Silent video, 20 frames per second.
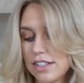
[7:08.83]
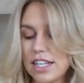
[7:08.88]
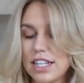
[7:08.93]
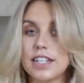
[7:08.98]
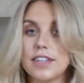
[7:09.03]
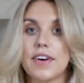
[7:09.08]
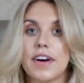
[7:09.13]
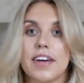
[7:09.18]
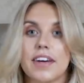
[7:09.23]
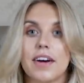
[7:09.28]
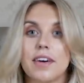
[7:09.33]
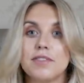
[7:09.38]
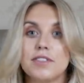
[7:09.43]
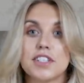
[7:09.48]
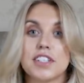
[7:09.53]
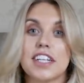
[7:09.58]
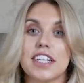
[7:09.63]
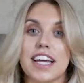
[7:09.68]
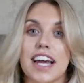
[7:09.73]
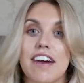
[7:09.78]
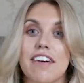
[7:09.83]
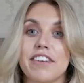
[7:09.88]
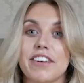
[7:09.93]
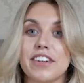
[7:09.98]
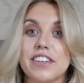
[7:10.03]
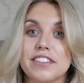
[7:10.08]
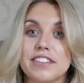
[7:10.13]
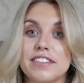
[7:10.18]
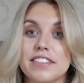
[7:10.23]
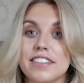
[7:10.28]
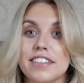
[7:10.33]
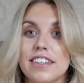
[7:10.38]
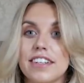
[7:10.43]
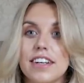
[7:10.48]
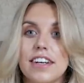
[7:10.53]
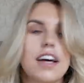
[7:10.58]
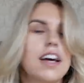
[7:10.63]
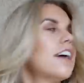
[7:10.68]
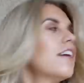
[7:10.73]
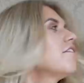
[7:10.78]
Anyway, I'm just going to carry on.
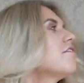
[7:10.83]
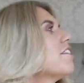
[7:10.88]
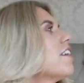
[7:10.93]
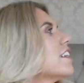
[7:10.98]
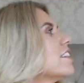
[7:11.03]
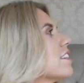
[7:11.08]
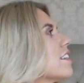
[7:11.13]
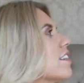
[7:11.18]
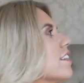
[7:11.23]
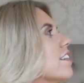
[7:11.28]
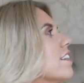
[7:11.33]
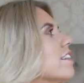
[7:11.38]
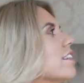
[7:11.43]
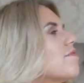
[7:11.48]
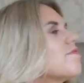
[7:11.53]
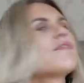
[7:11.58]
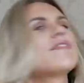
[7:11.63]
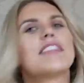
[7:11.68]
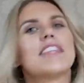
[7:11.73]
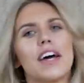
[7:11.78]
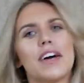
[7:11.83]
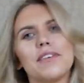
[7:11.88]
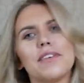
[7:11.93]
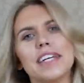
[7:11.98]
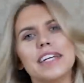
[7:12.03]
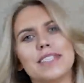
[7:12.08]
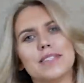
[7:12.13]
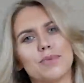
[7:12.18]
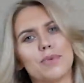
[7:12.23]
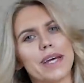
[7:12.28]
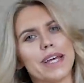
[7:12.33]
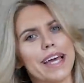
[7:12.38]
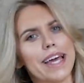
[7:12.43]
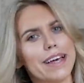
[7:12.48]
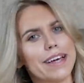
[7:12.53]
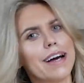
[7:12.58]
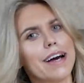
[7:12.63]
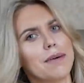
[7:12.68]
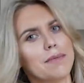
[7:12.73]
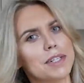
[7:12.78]
In fact, no, he's
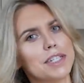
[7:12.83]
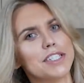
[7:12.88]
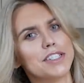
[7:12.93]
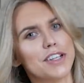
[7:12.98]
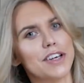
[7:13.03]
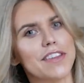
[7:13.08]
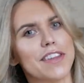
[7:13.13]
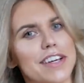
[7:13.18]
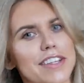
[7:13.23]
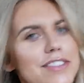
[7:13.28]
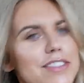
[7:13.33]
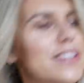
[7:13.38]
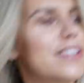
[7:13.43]
weeing. I'm going to shut that